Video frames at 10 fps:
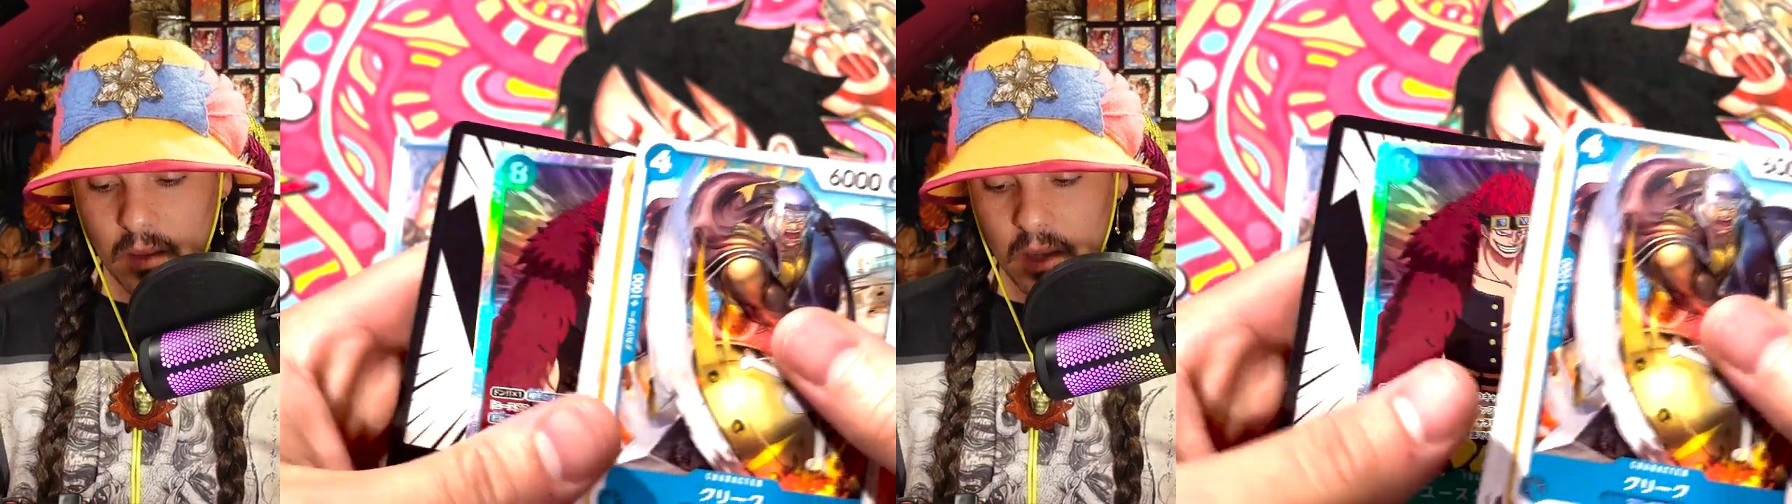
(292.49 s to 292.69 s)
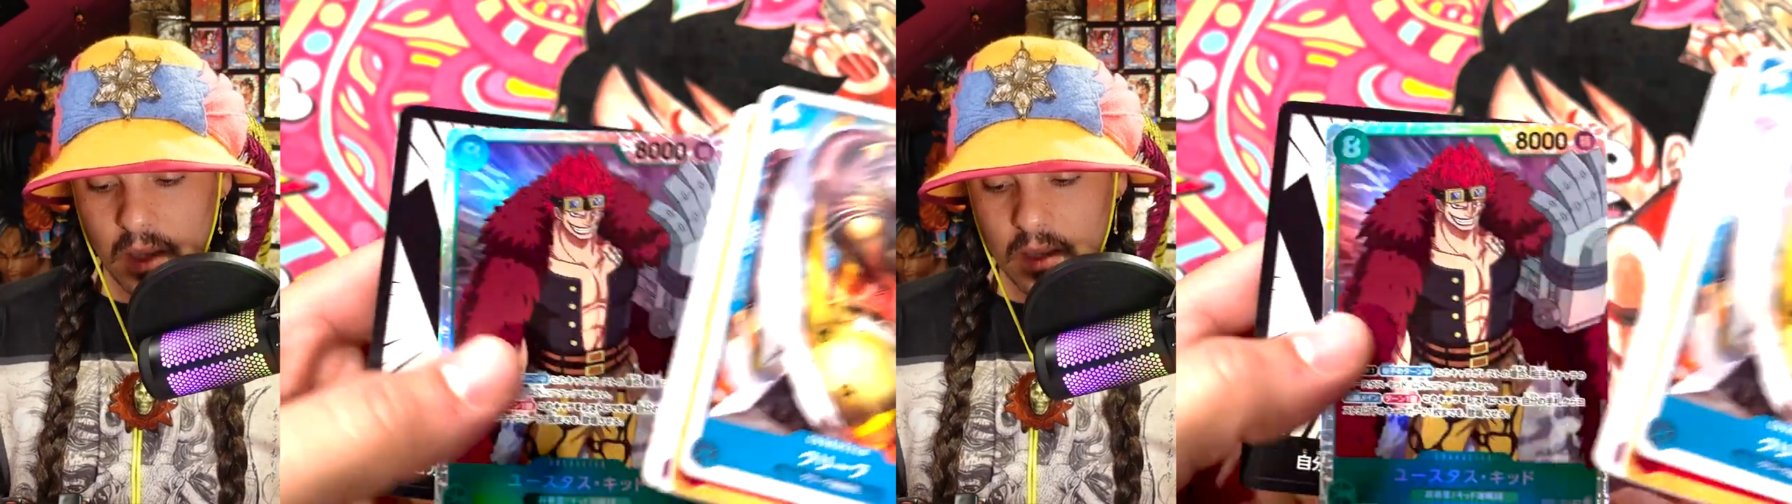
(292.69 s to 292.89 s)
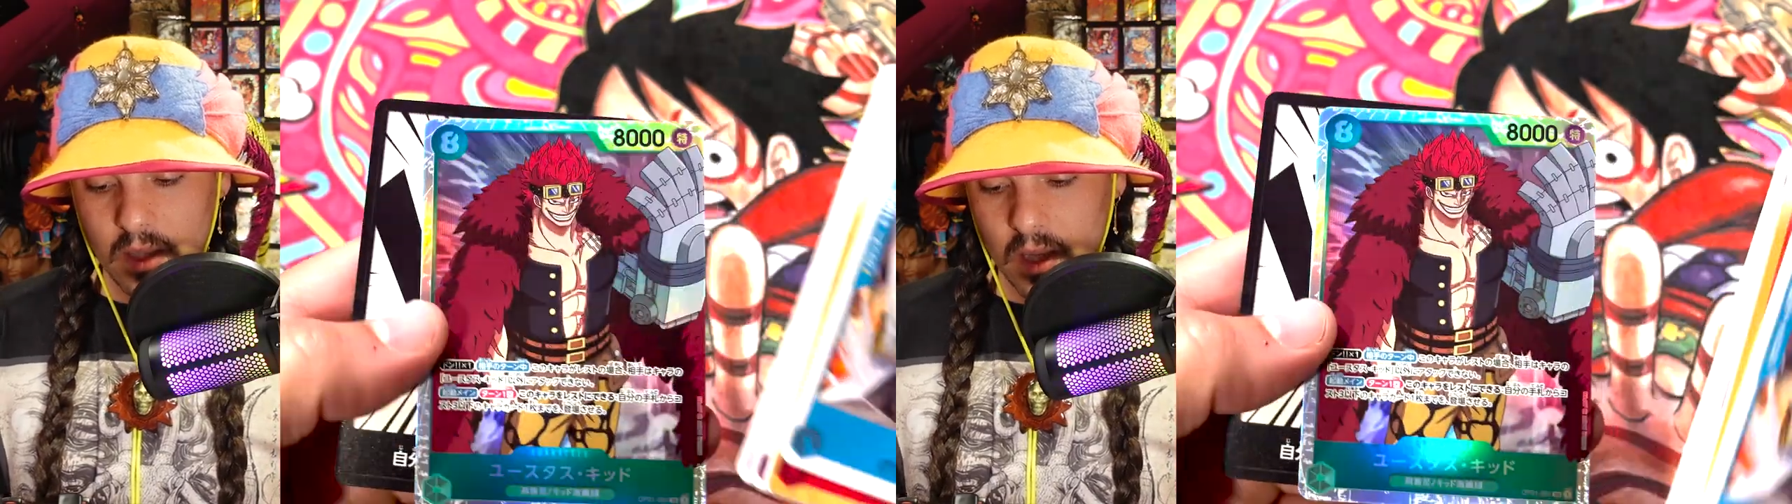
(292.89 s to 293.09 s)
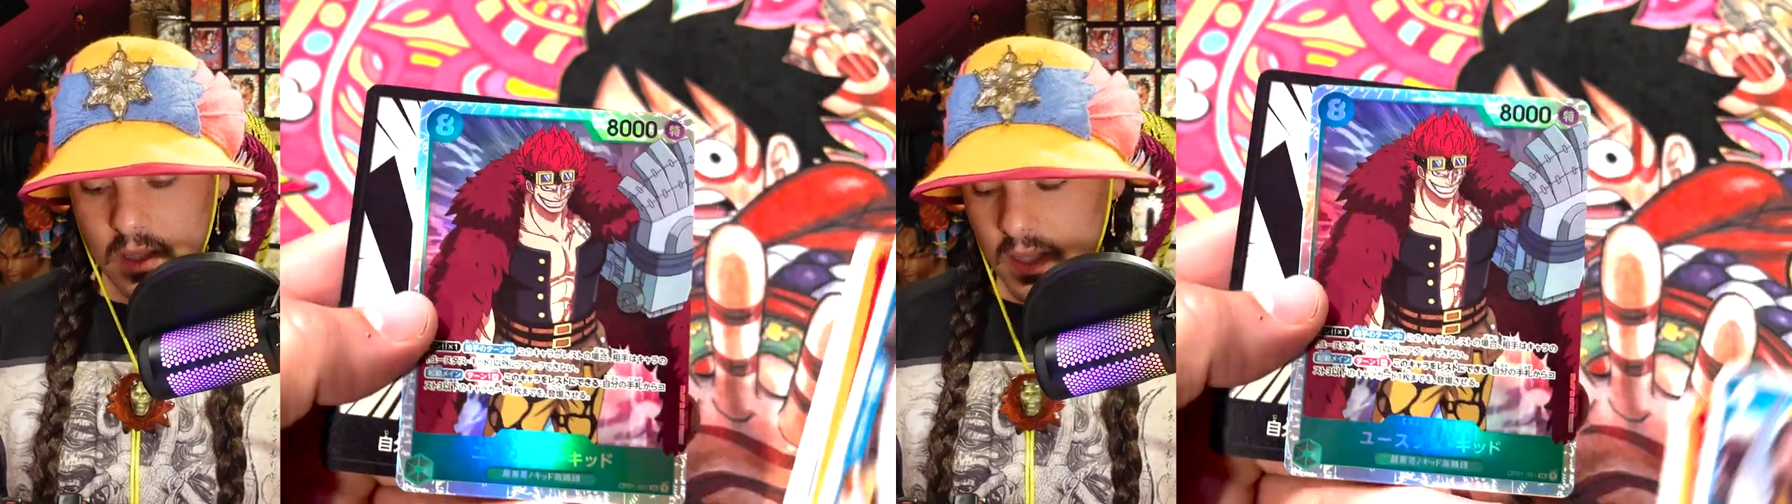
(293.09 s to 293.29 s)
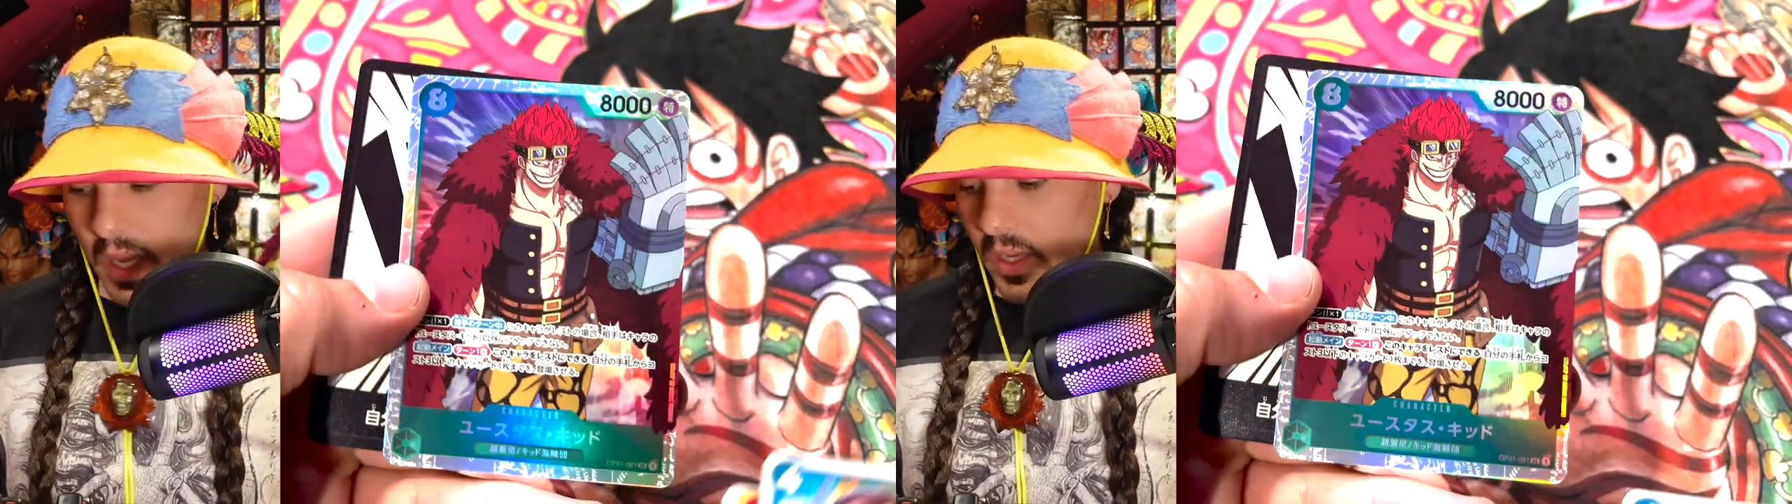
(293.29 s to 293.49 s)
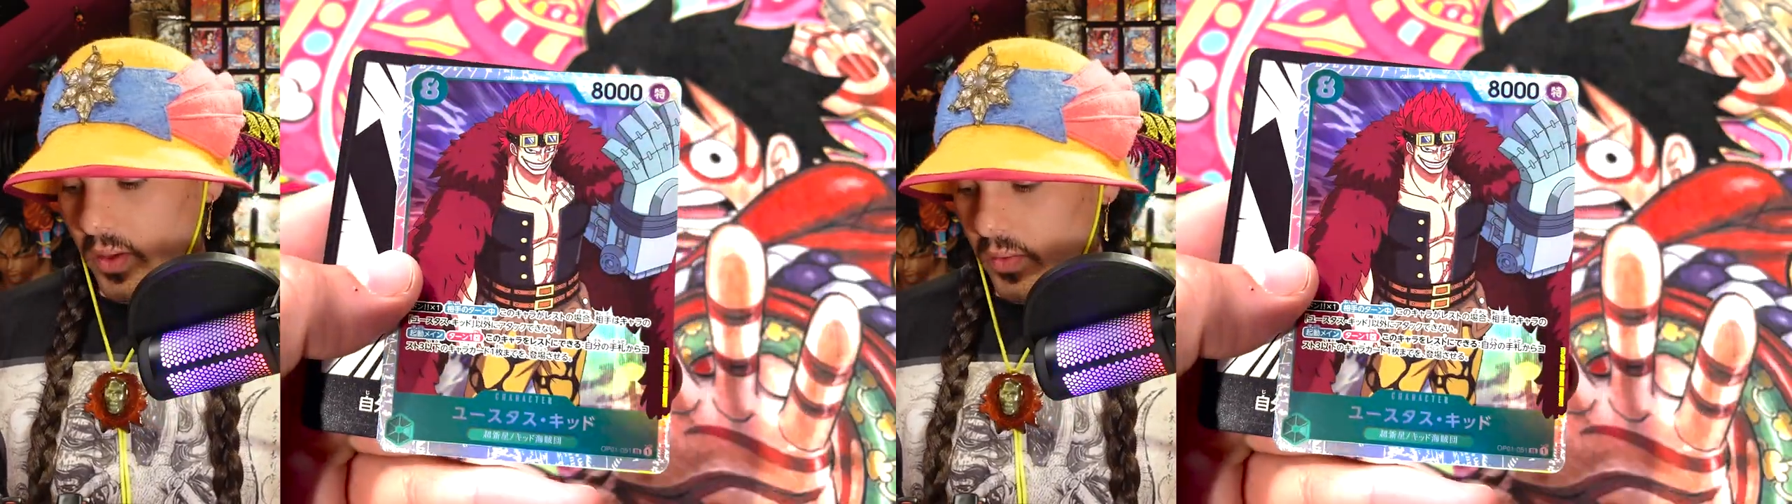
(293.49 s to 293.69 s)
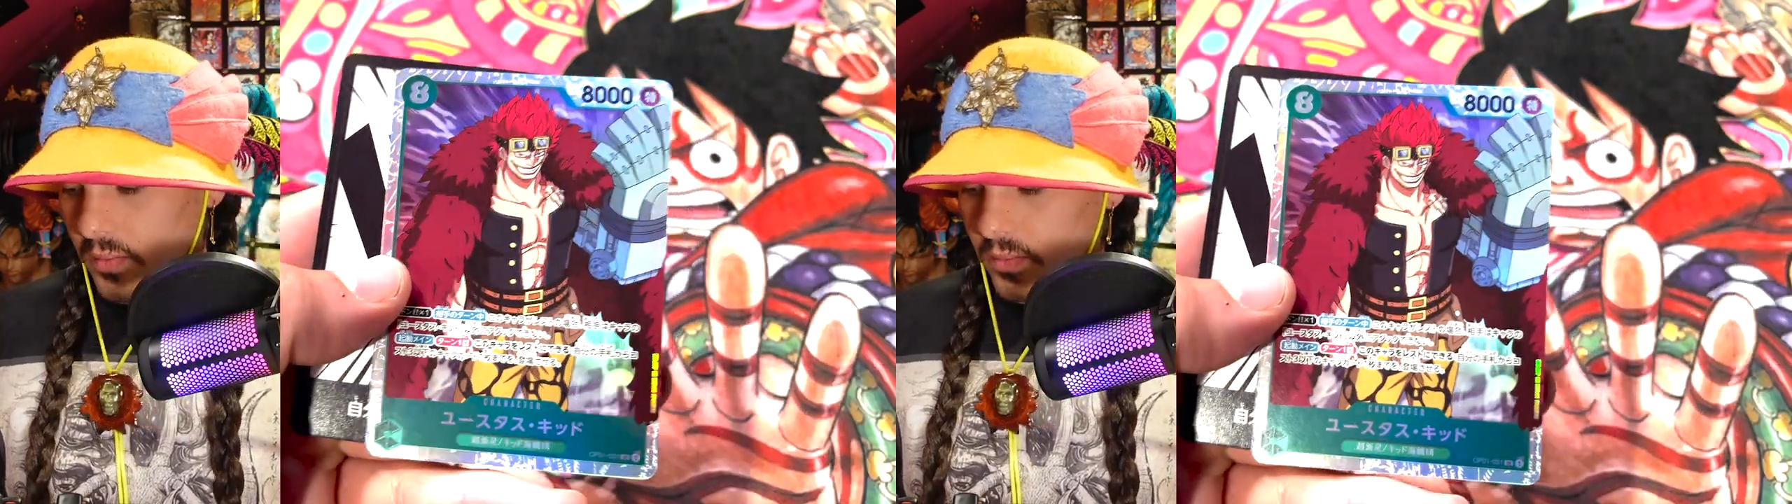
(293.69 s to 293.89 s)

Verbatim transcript: please, and thank you.